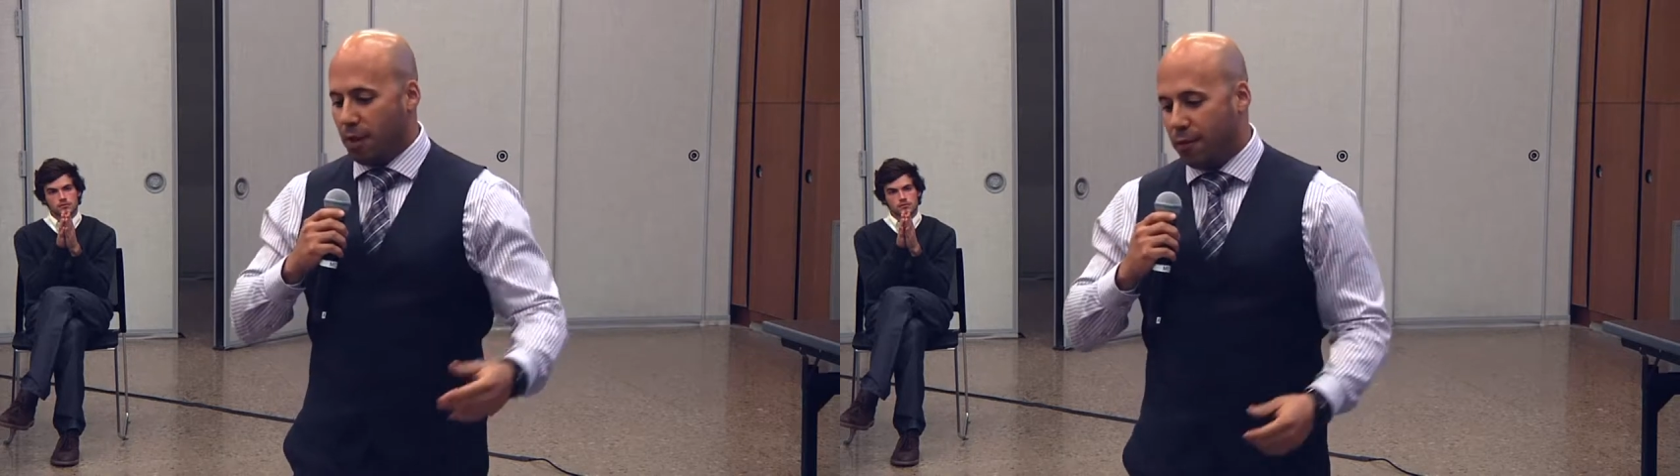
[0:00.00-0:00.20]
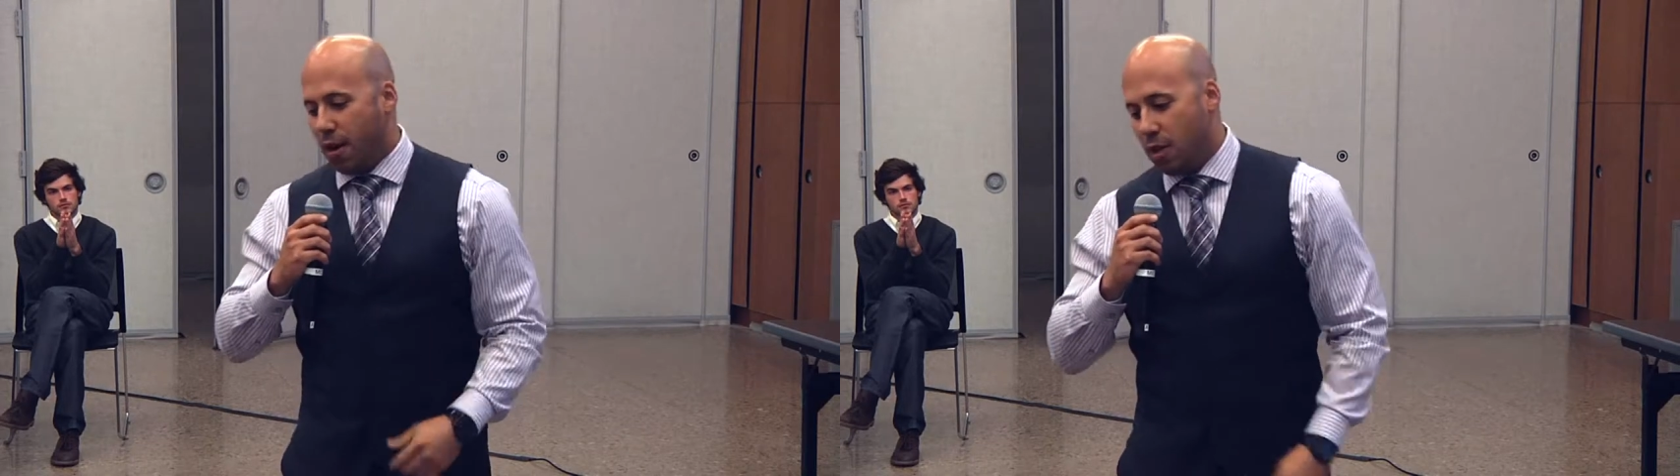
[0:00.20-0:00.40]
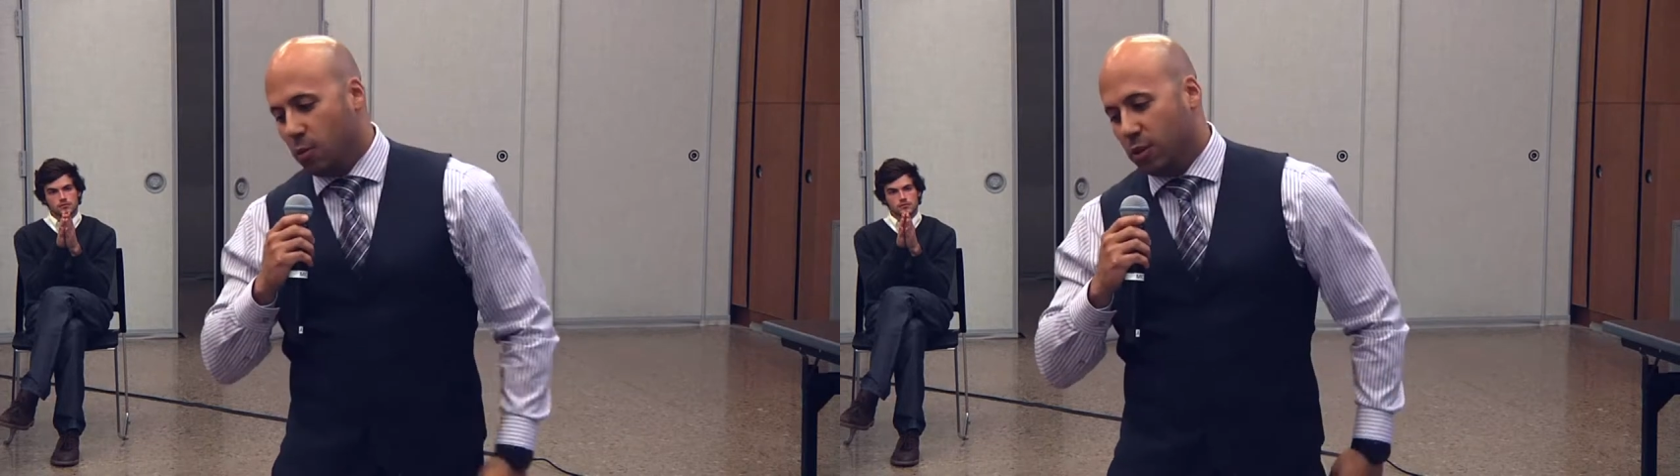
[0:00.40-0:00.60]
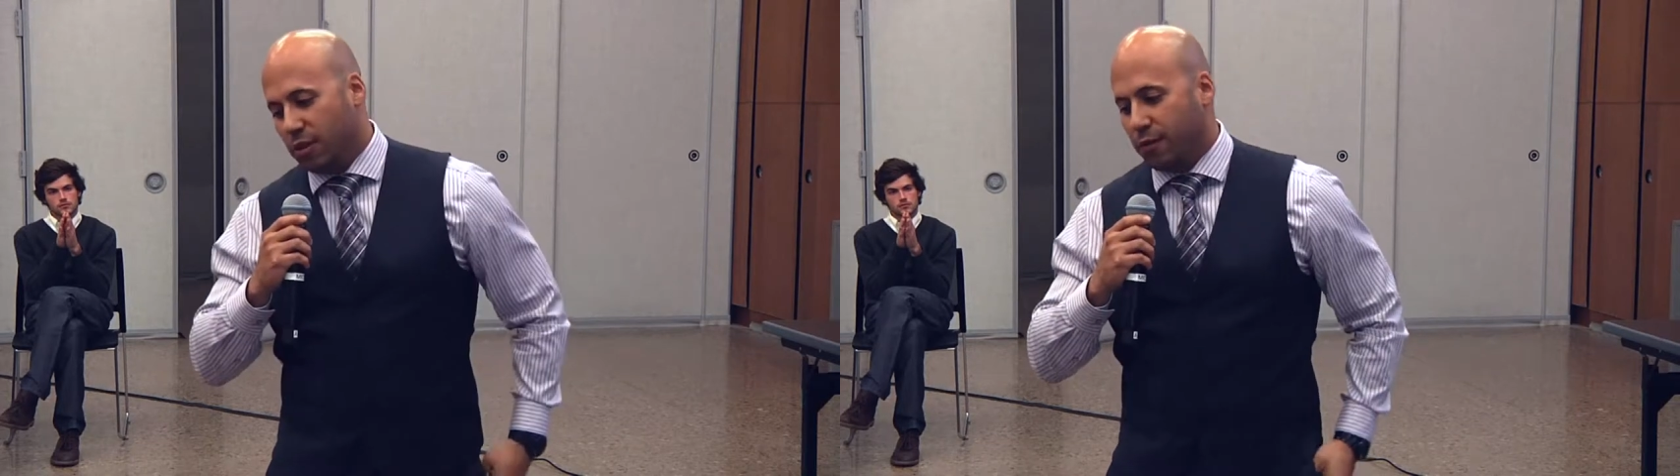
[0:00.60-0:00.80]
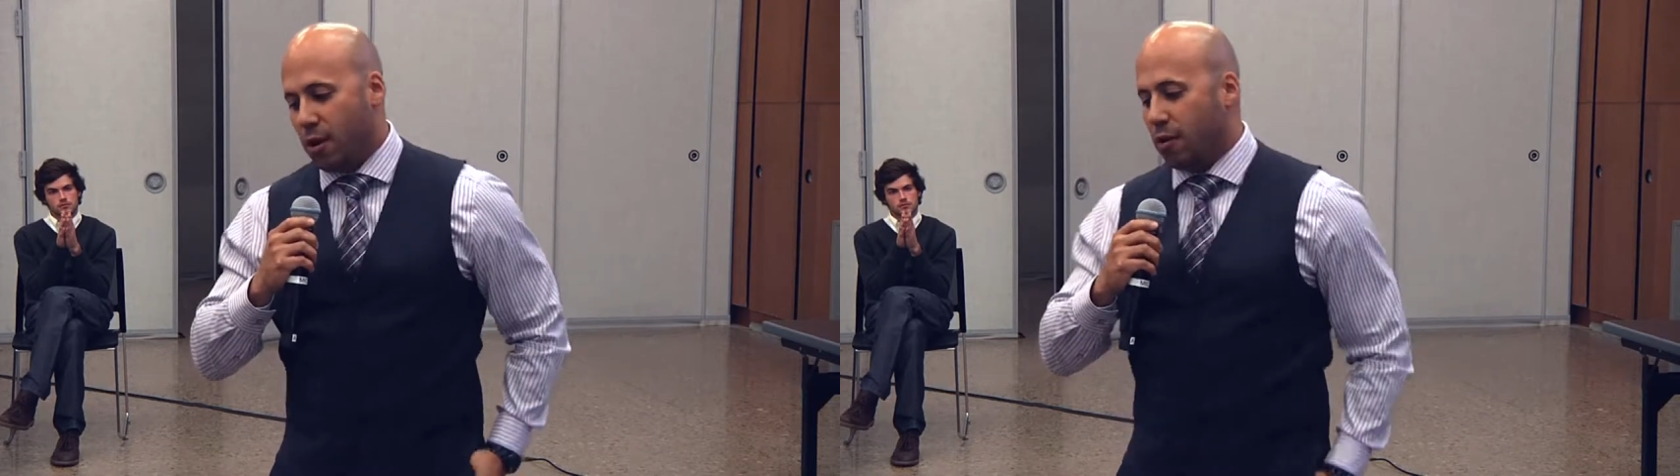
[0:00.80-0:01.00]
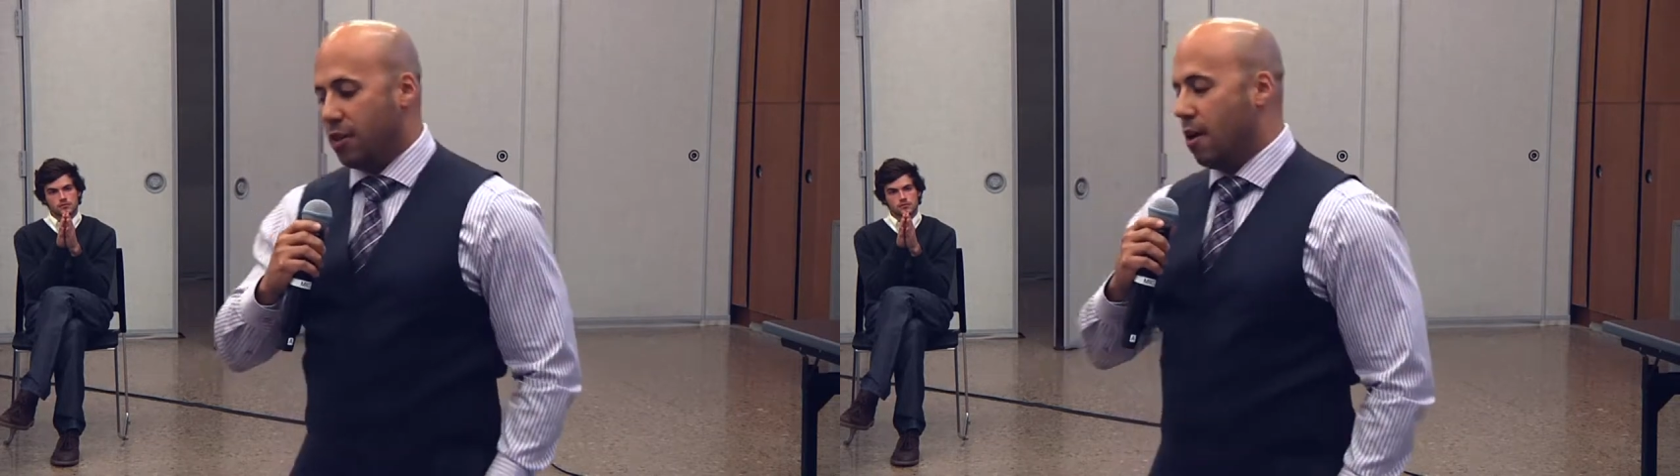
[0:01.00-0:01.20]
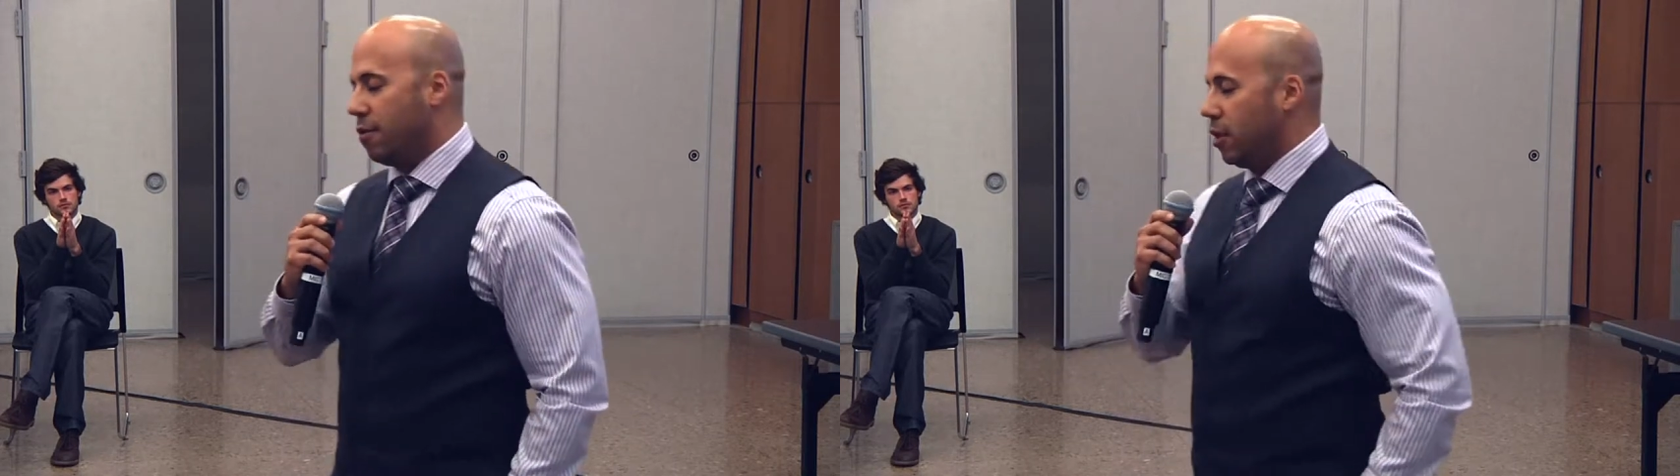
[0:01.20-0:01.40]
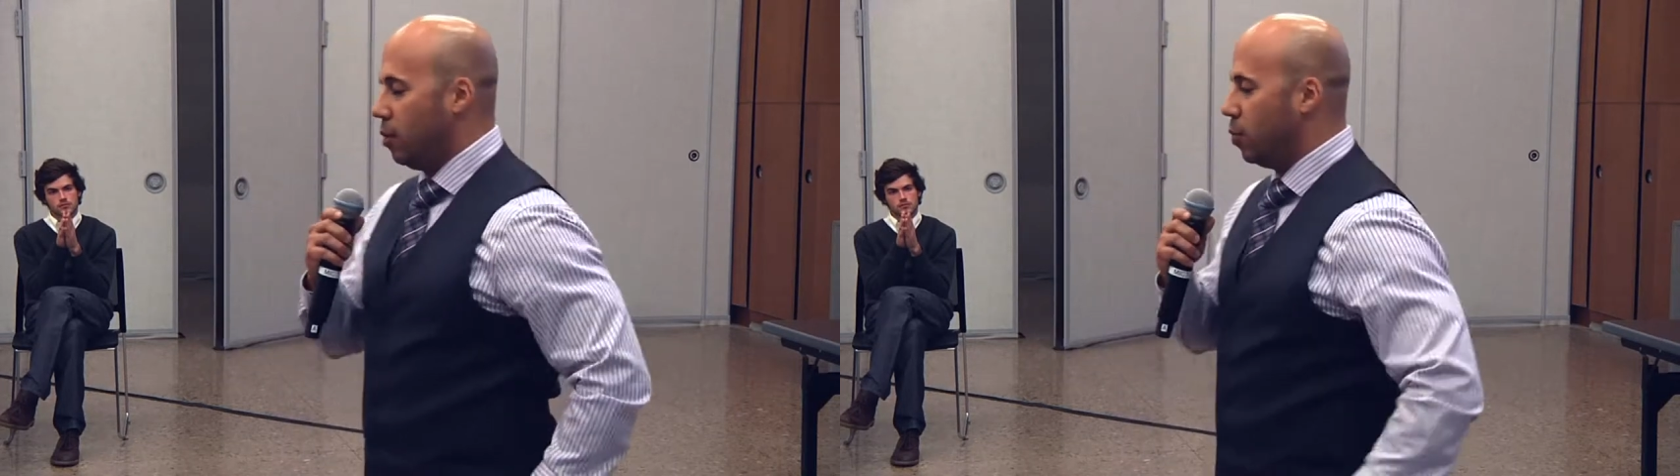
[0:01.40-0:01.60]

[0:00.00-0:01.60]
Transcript: my father was involved heavily